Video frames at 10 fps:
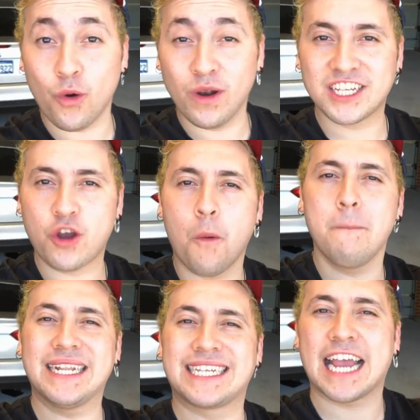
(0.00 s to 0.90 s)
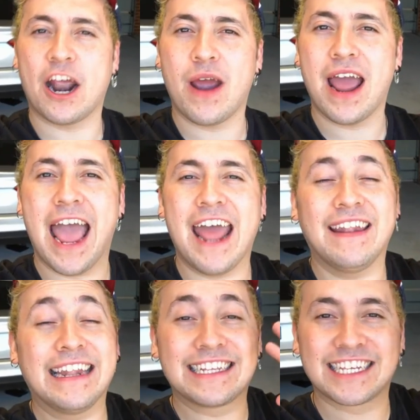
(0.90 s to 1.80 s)
let's go meet Sarah and
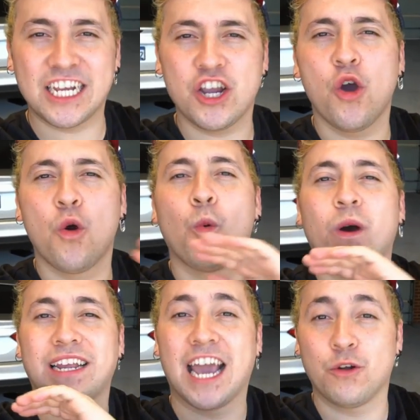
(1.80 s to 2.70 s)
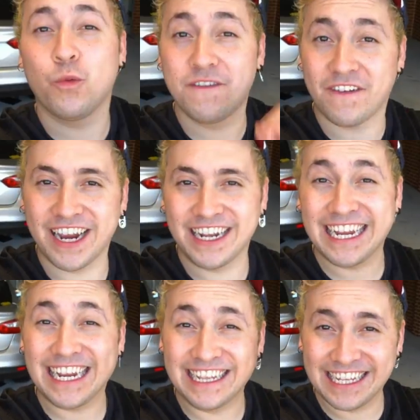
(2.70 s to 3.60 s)
let's see what can we find
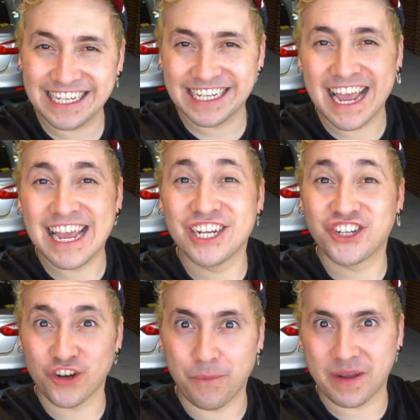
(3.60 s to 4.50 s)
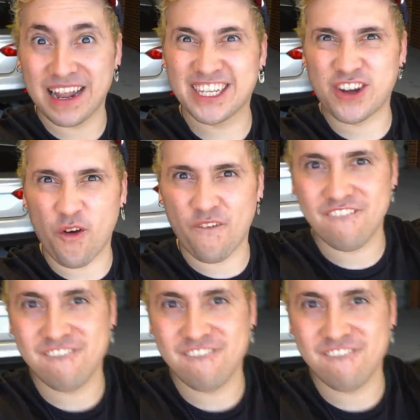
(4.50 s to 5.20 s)
in this shop. Let's go.